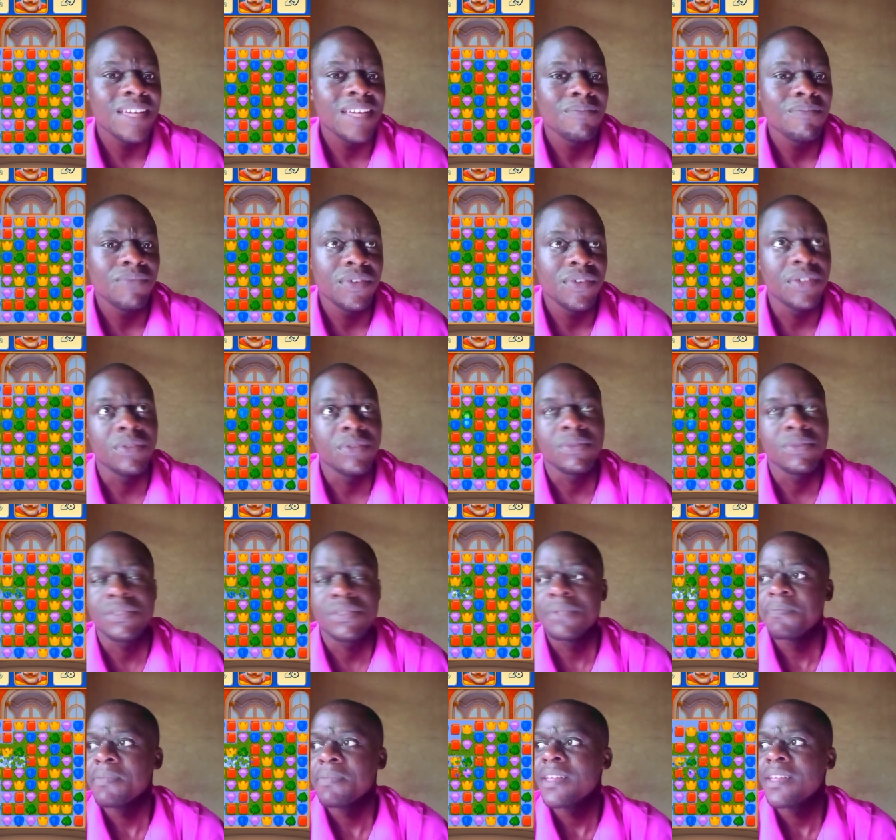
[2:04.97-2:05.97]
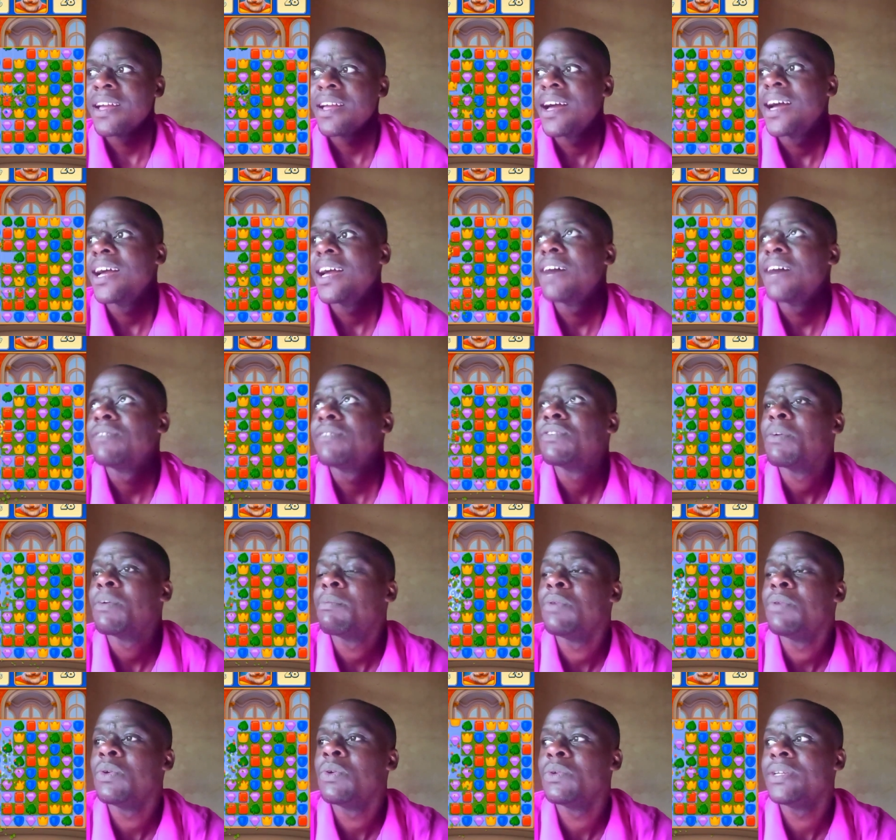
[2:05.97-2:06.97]
game videos. I have
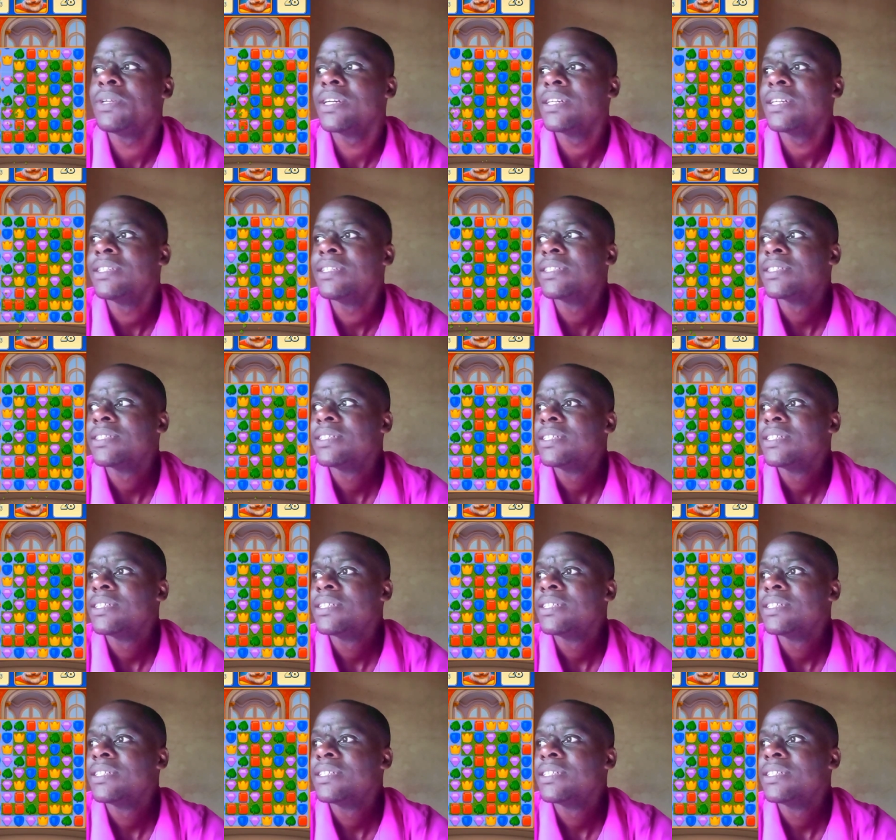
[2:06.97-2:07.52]
uploaded